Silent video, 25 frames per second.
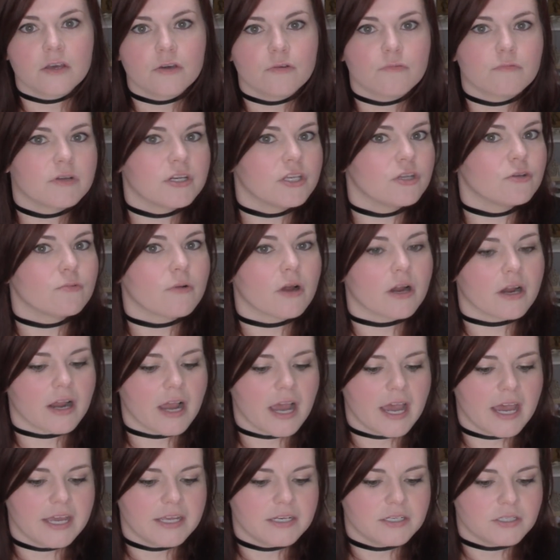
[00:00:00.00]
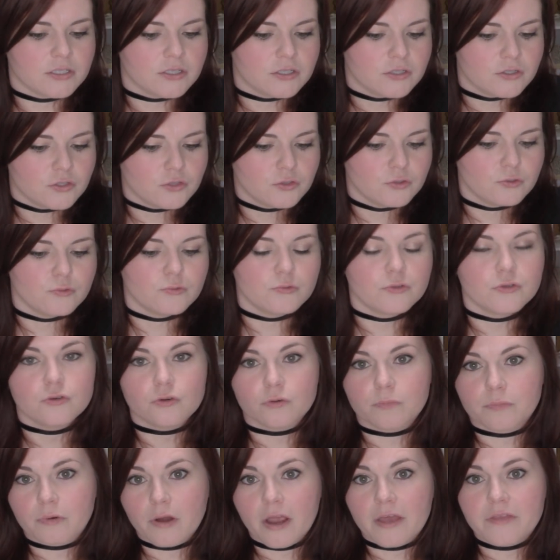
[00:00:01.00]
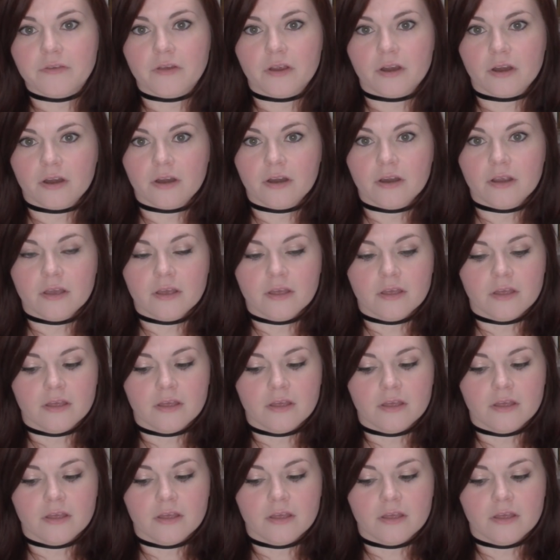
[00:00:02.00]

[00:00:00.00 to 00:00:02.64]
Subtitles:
When you are kind to your brother